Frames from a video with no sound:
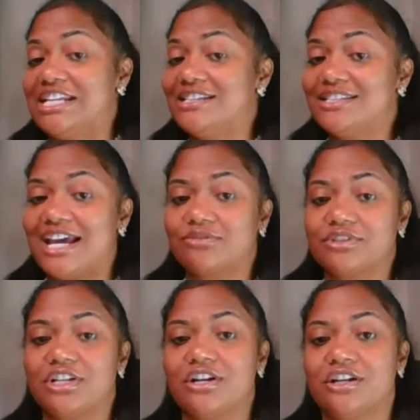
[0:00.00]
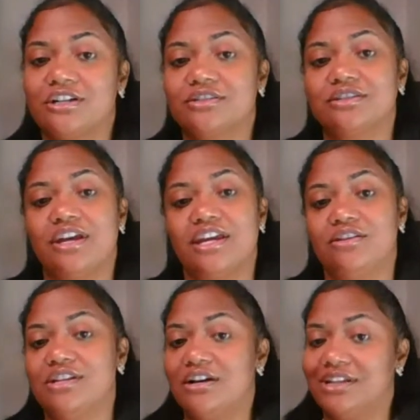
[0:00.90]
tax returns, and
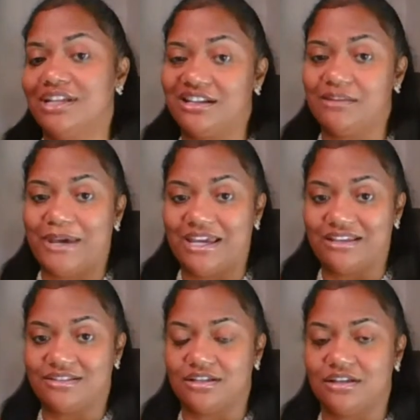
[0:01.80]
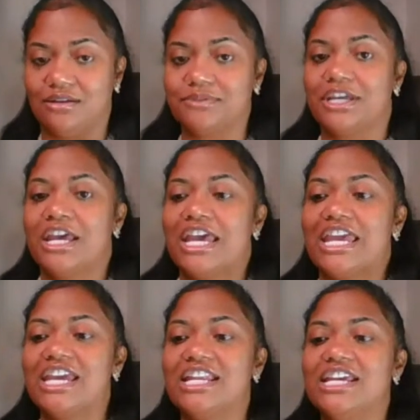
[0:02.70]
you don't need any pay stubs.
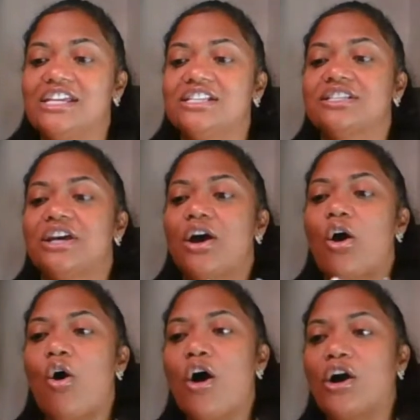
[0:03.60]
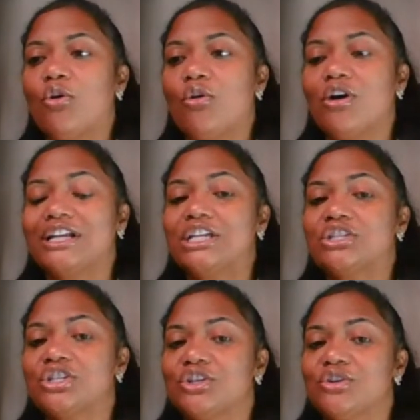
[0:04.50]
It is according
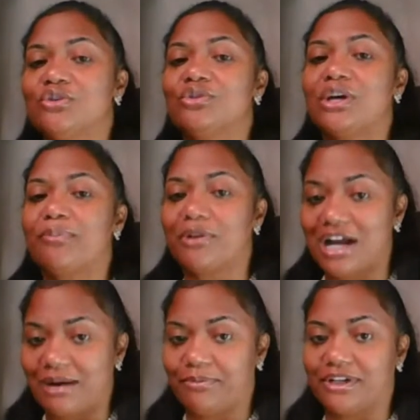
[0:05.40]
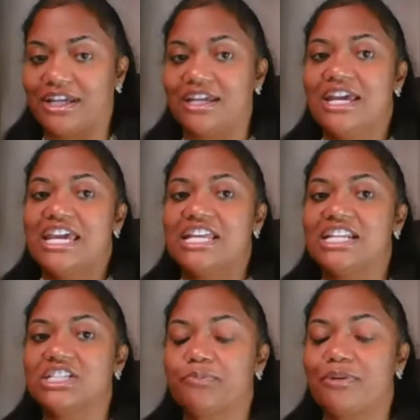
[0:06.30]
to the property. It
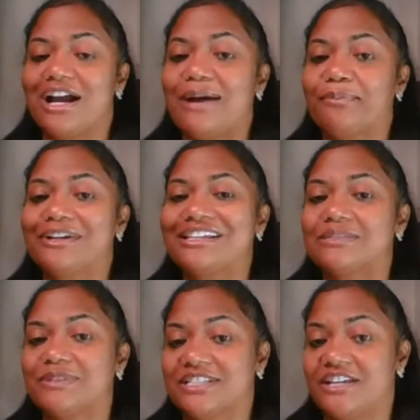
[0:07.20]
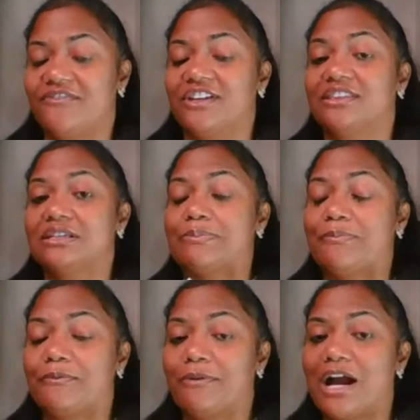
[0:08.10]
is property specific. The
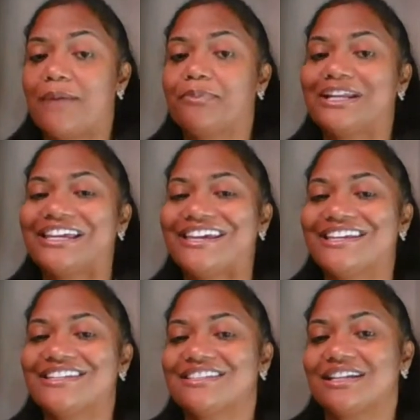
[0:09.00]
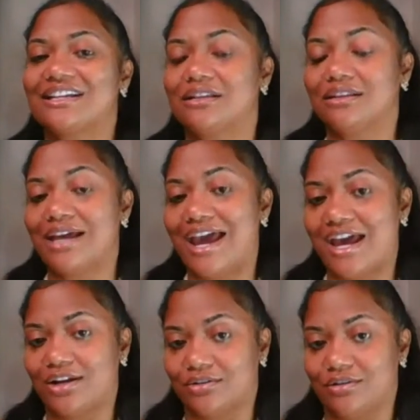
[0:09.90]
property is the
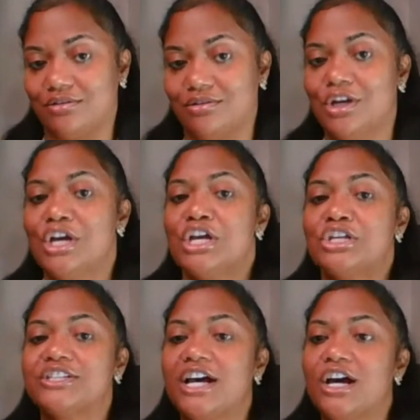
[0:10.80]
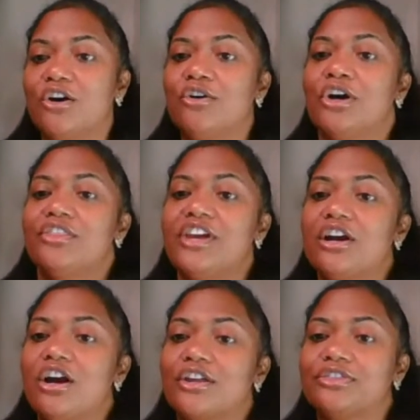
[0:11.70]
collateral. So
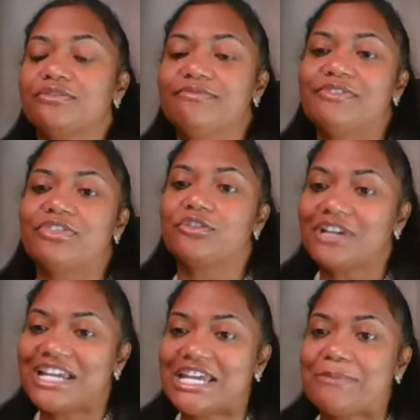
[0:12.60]
there are three